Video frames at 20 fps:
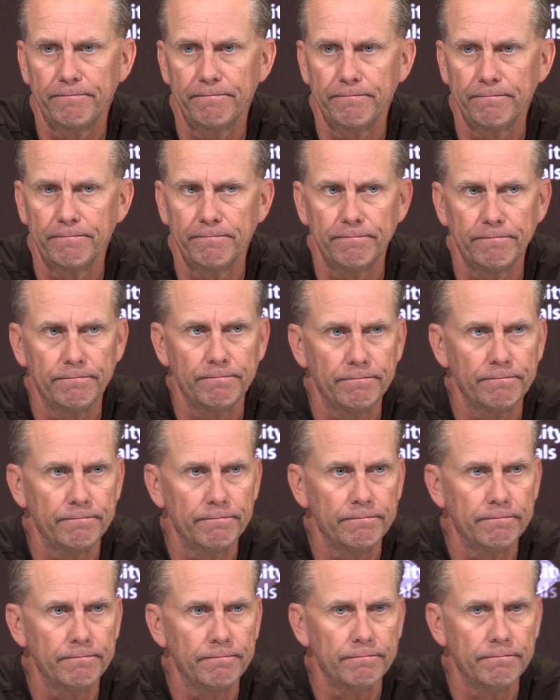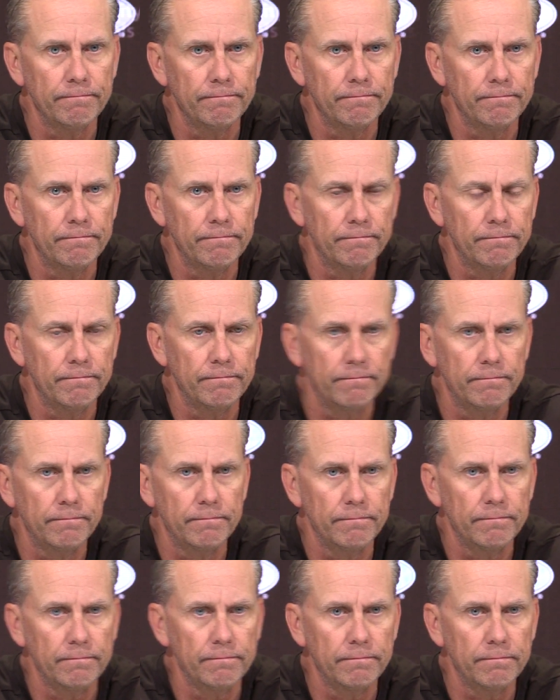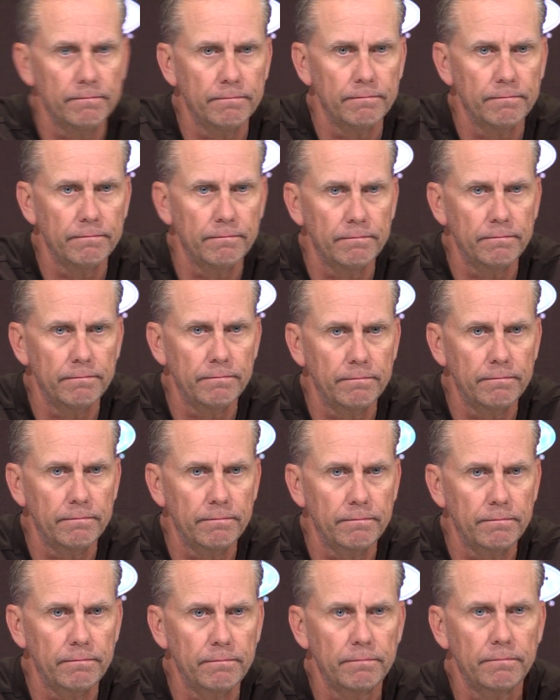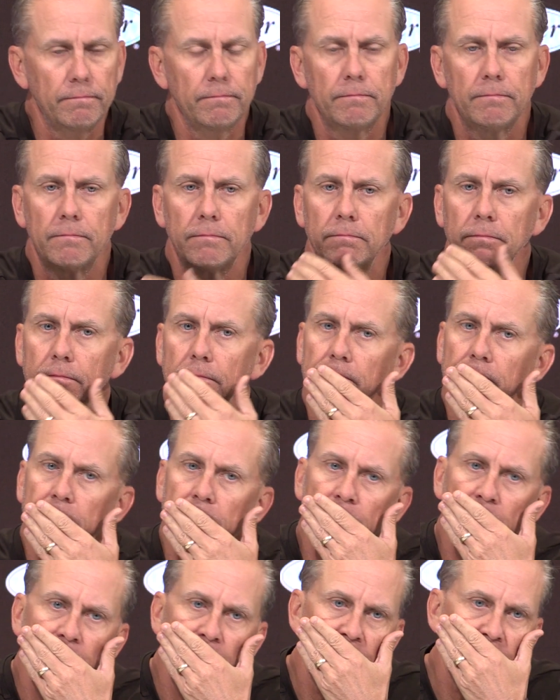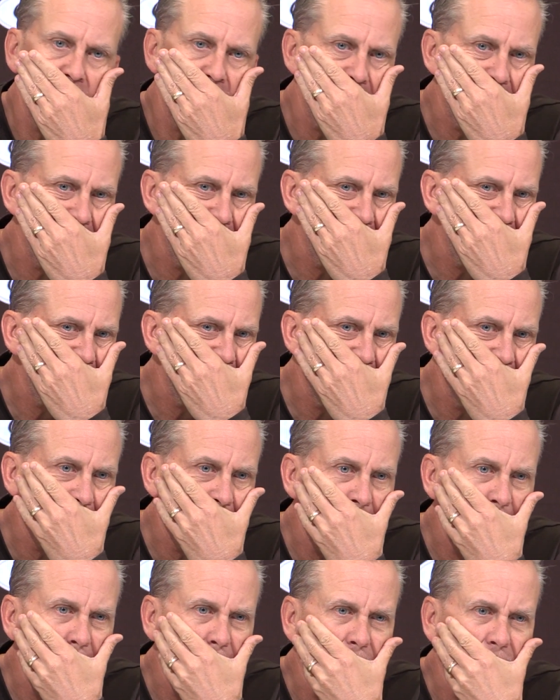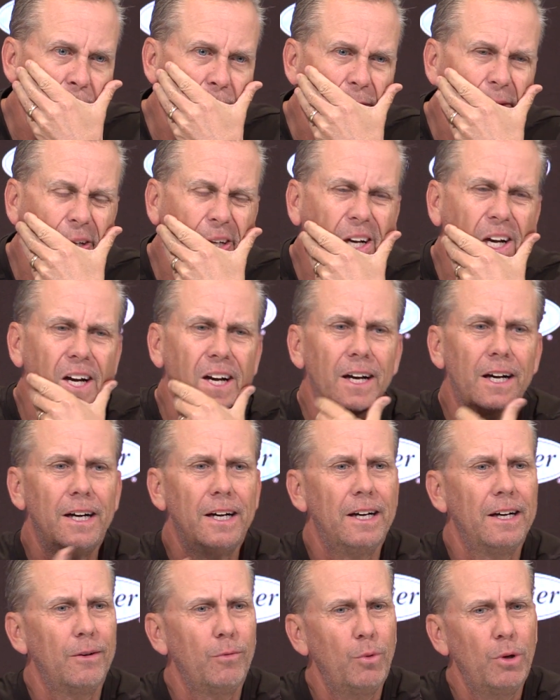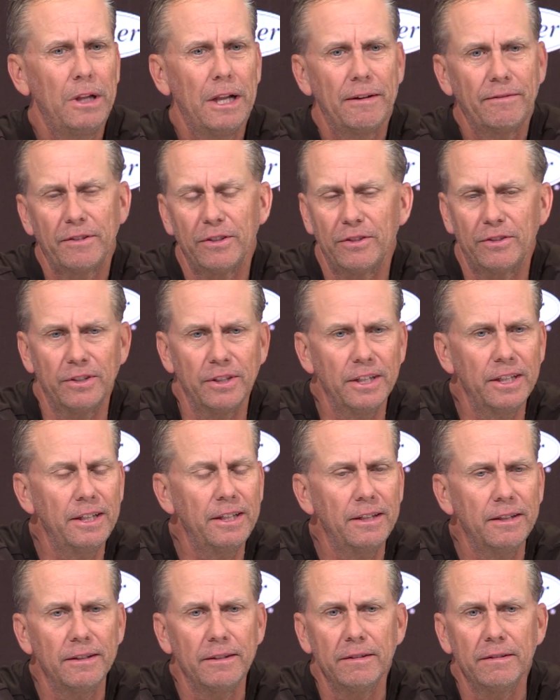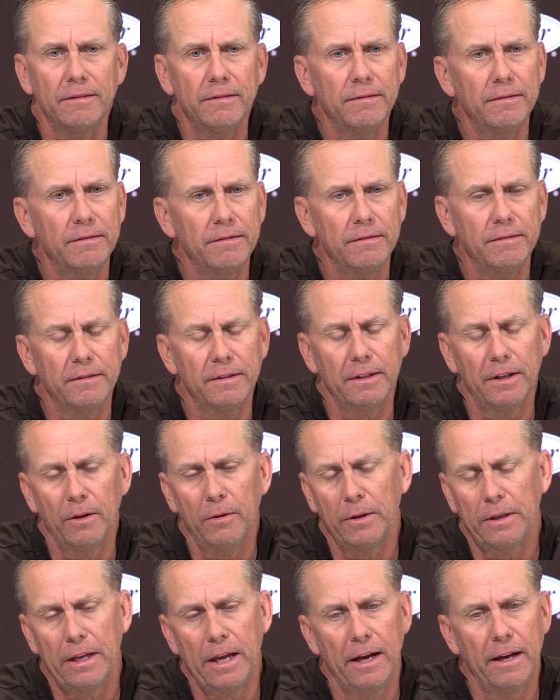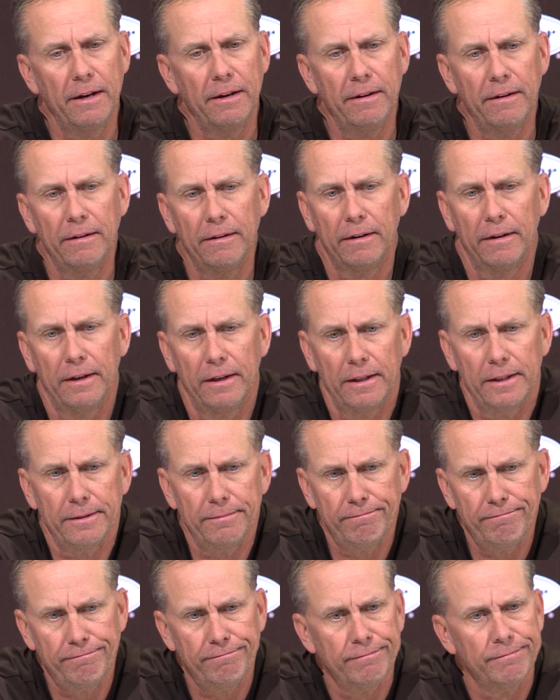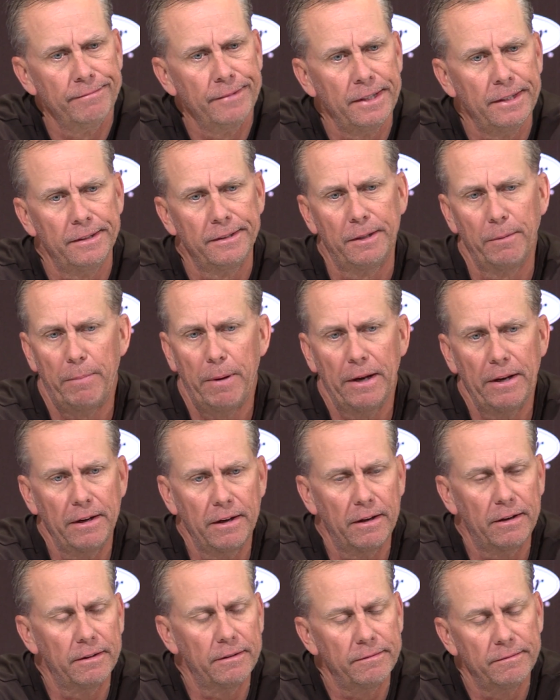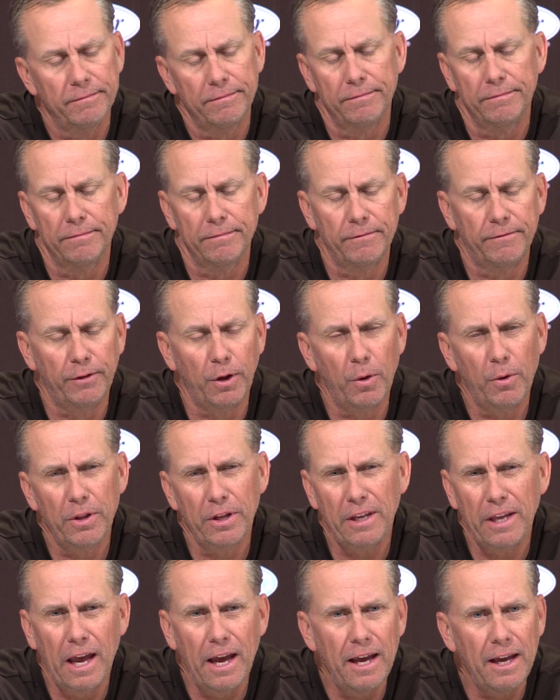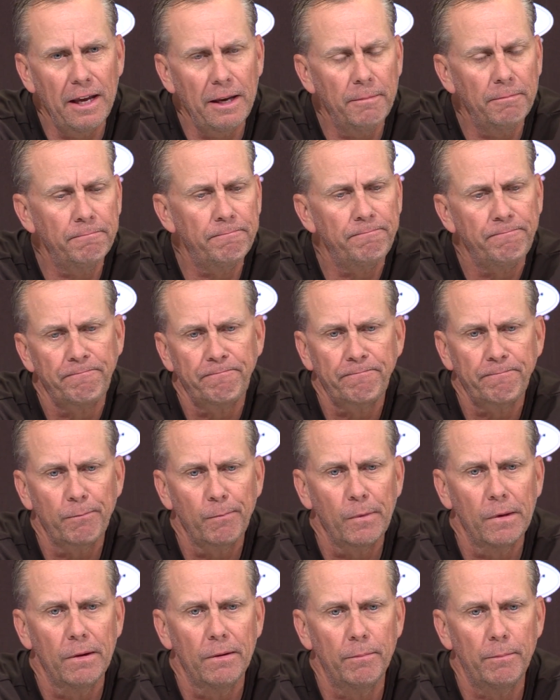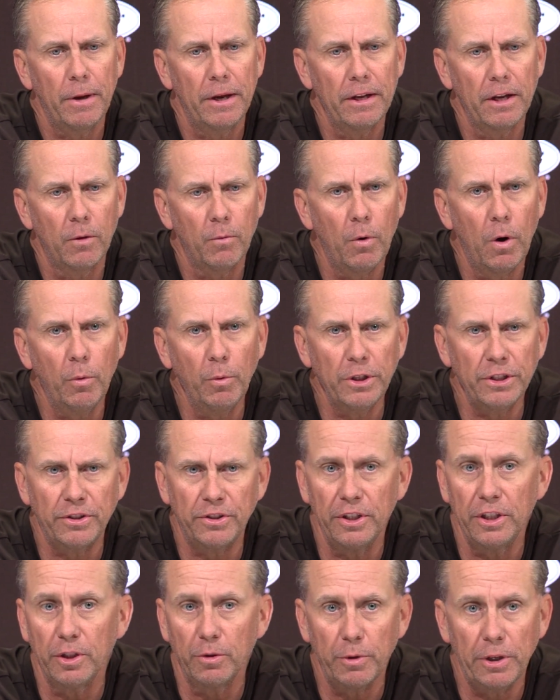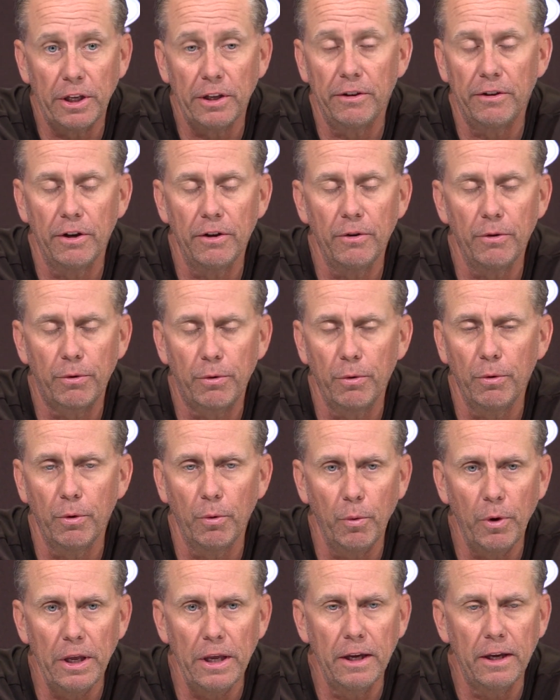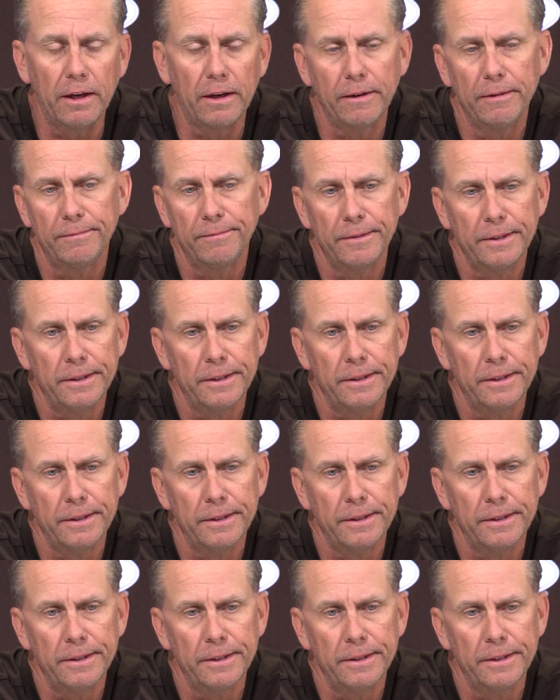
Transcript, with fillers: Is his uh, skill set allow you to play both of them at times, maybe simultaneously? Uh, we'll have to see. You know, again, uh, depending on flow of the game, depending on what we see as we continue through the week.